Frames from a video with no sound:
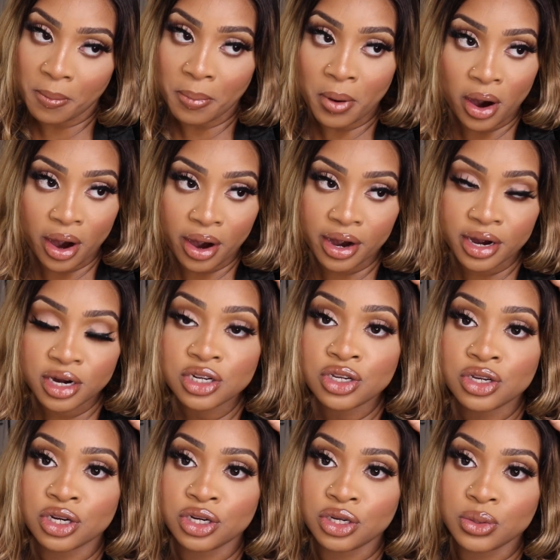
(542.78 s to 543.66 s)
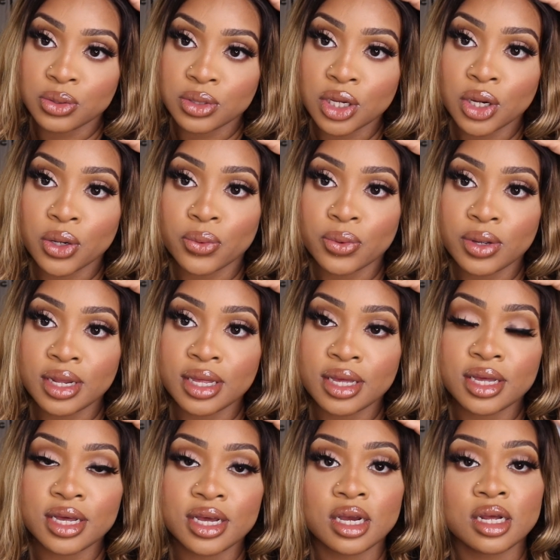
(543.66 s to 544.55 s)
part, you're using a really
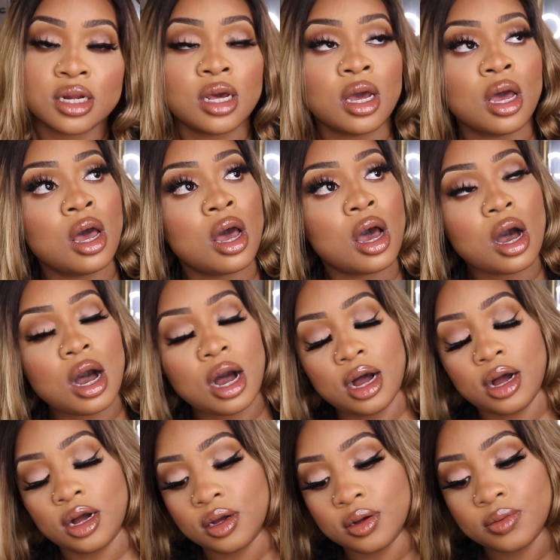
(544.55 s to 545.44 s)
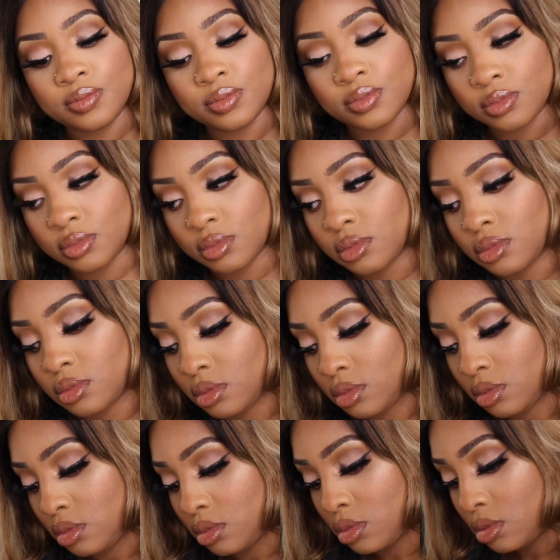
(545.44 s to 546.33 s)
good what
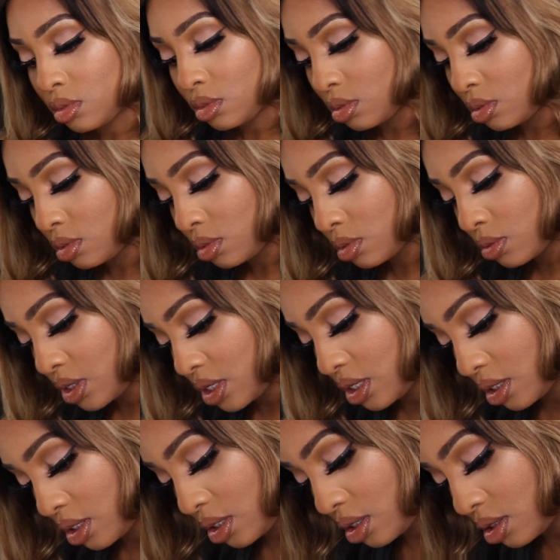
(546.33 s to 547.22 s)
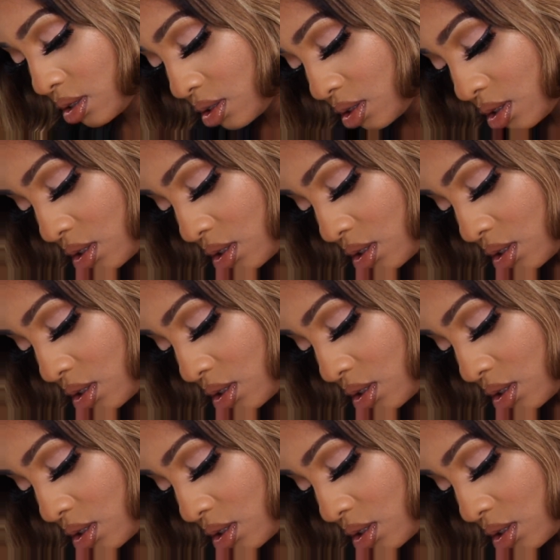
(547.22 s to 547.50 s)
is it?